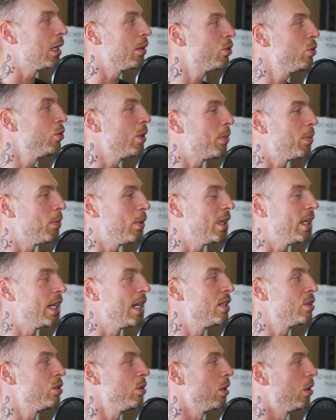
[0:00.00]
two upper body
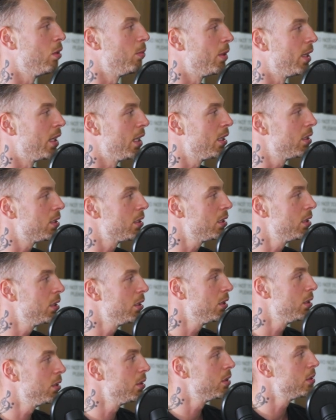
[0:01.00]
days, two lower body days.
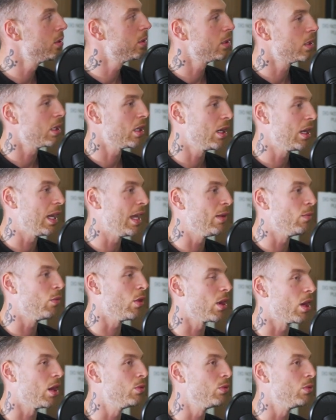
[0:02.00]
Mm. And what